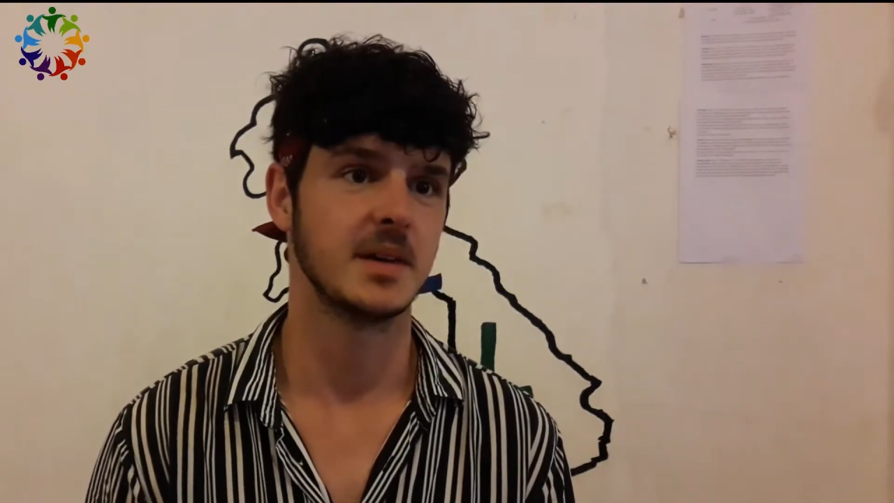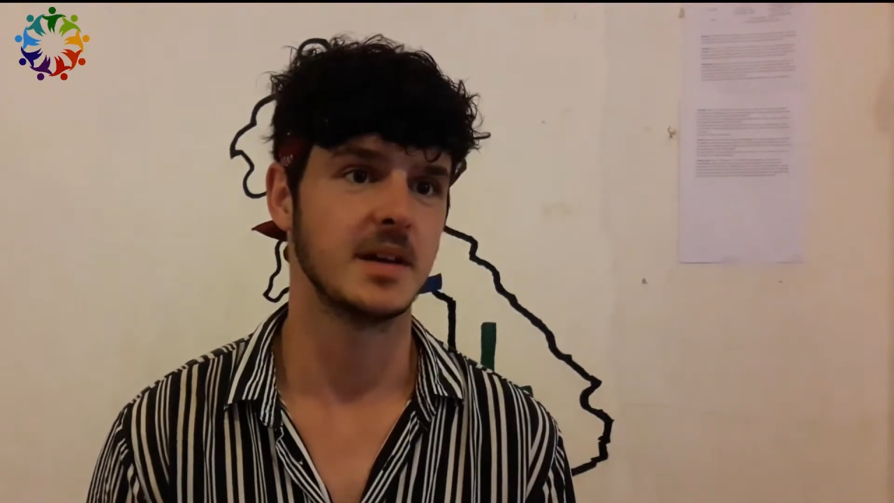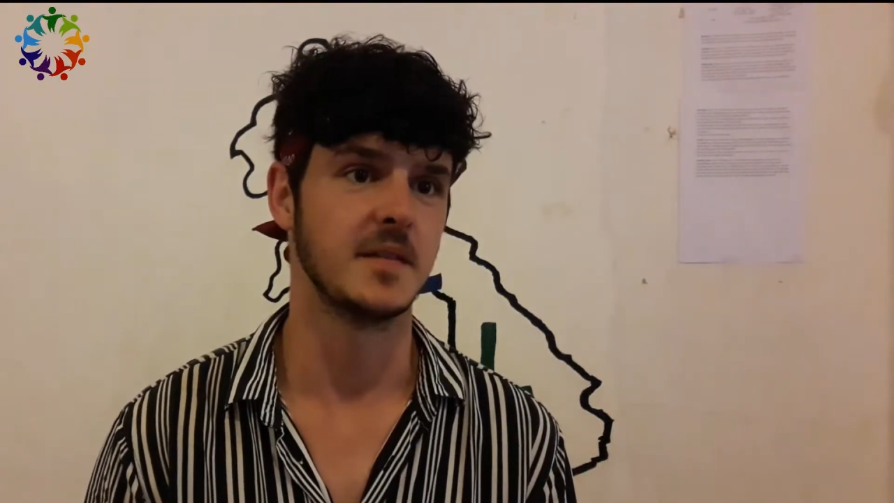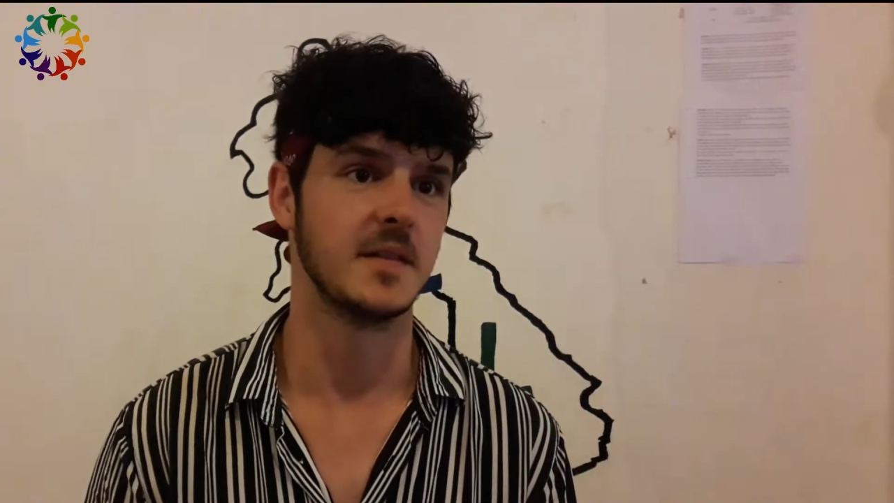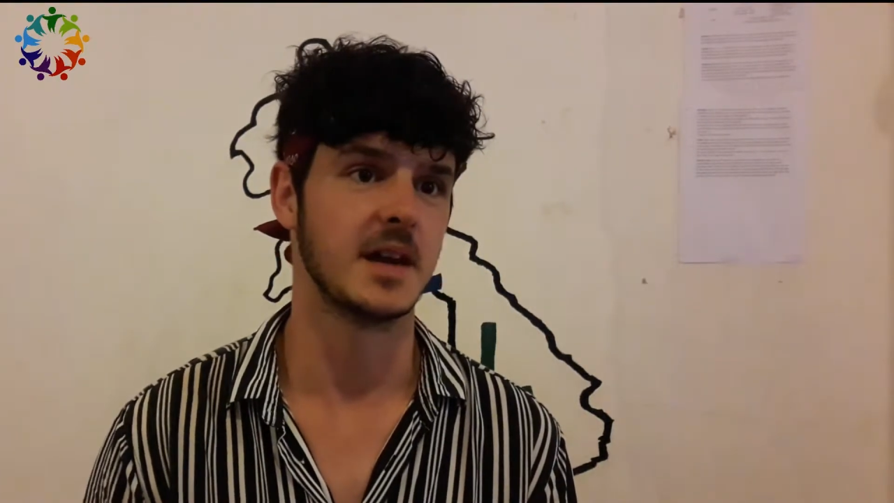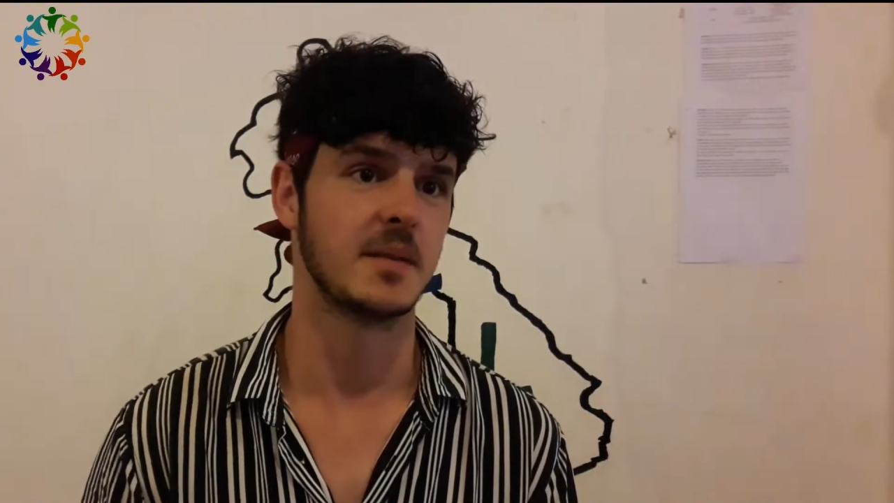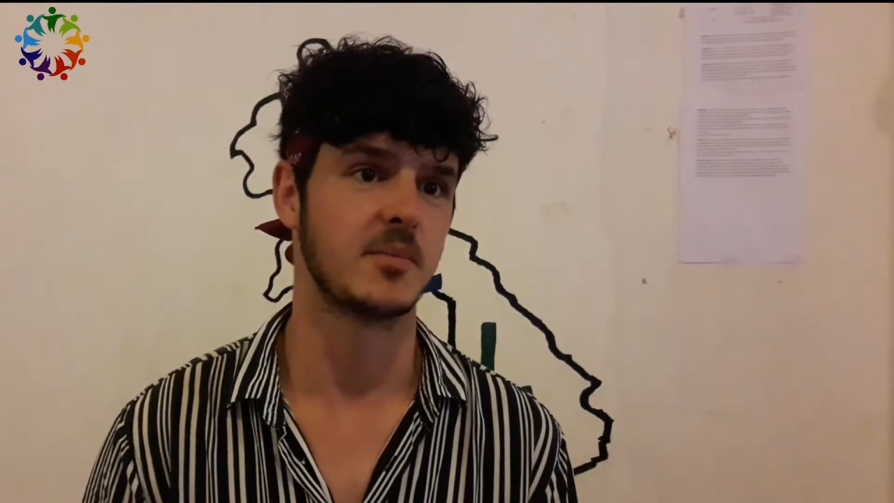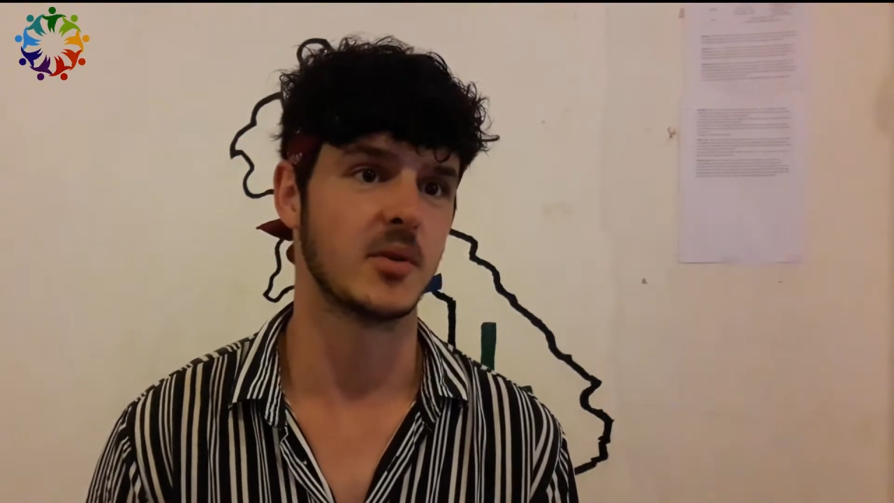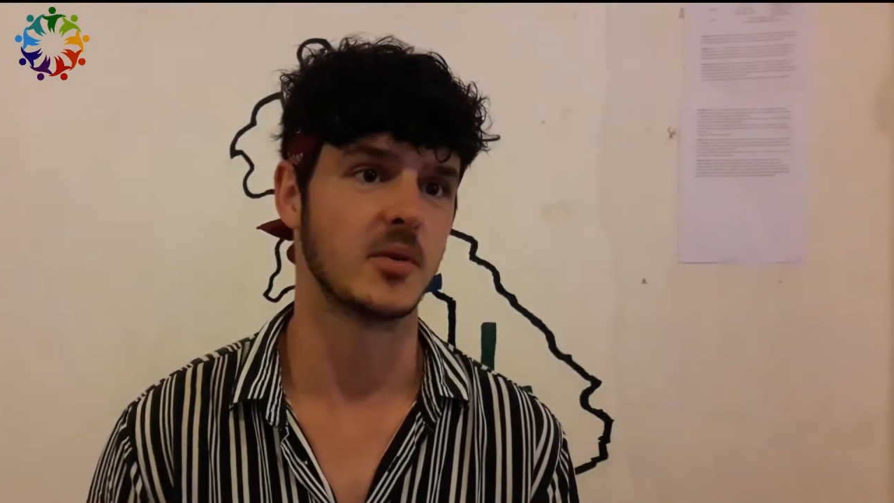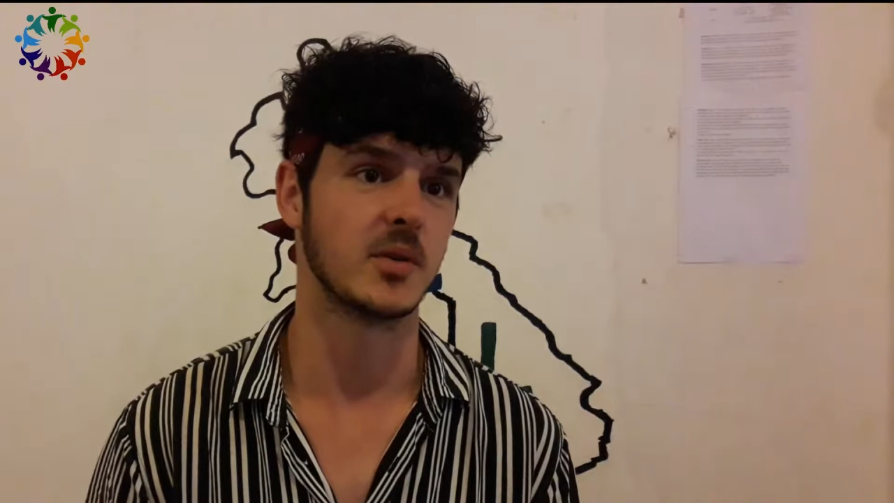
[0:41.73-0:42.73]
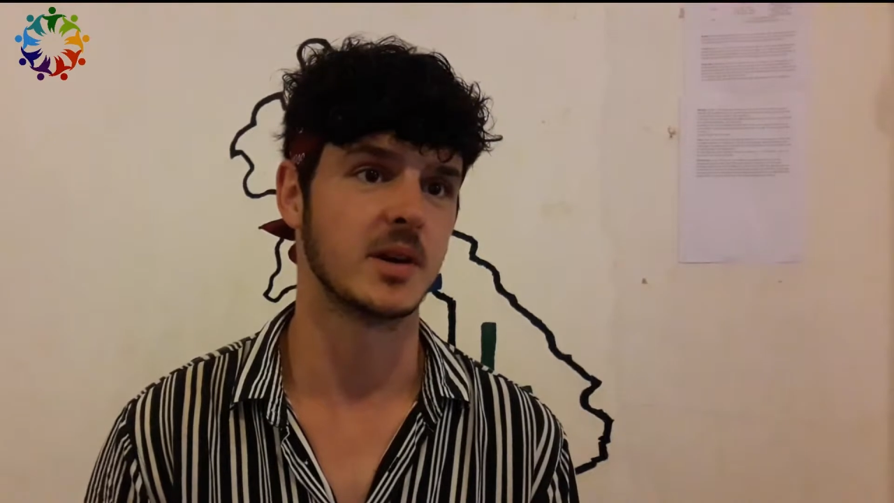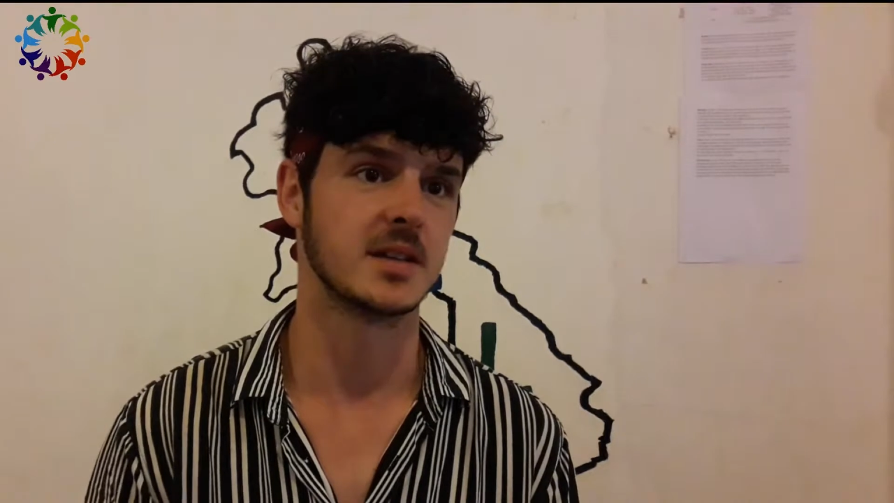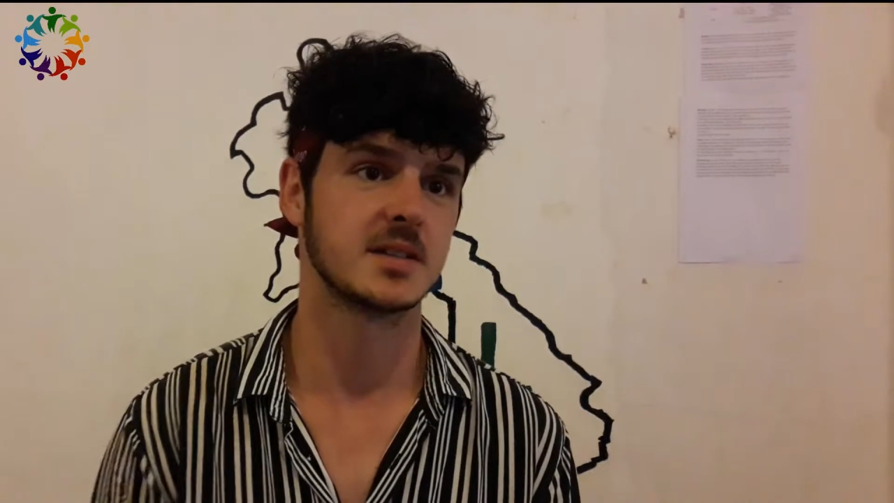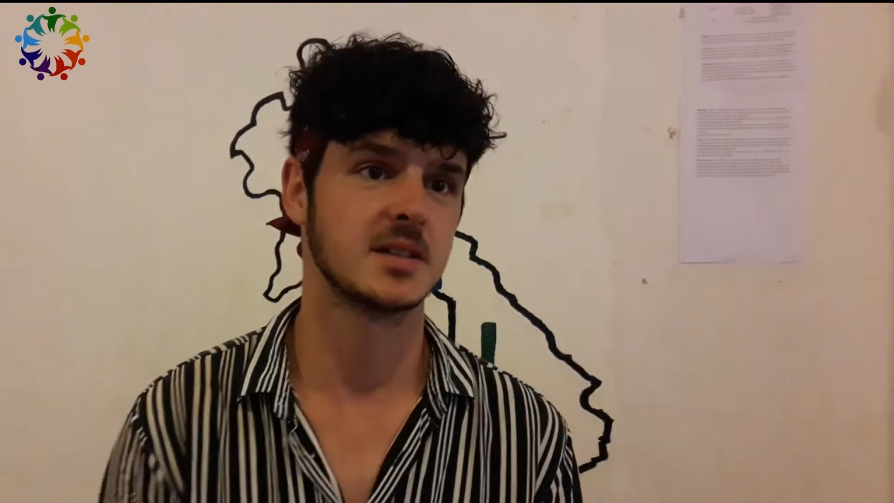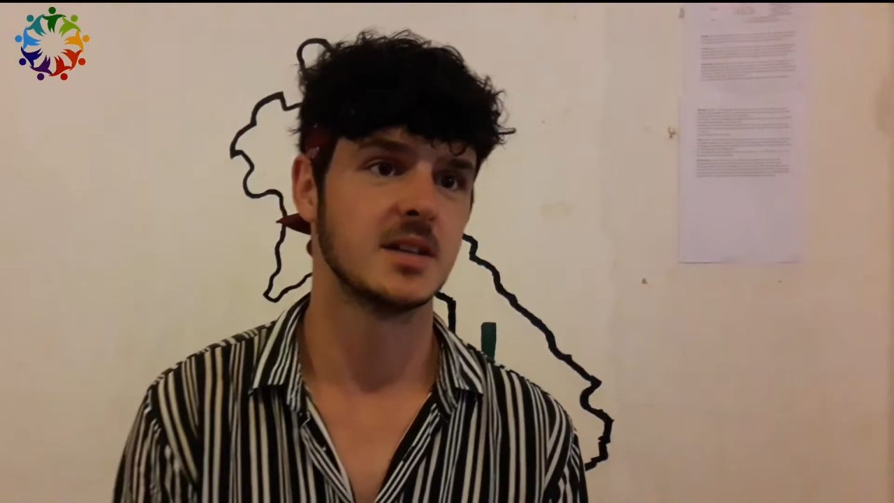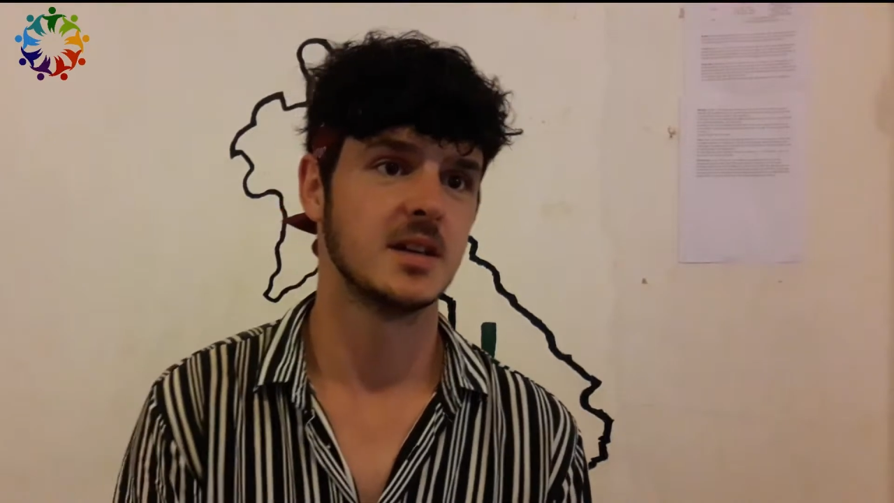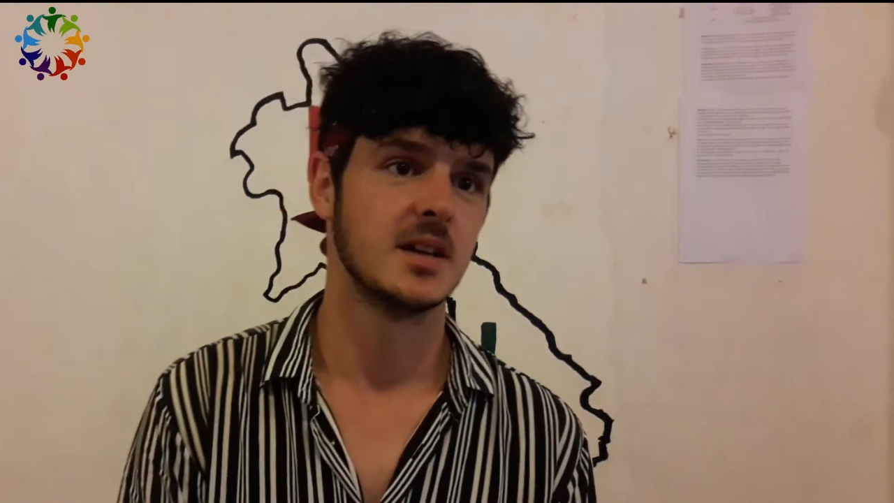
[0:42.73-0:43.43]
in their progress,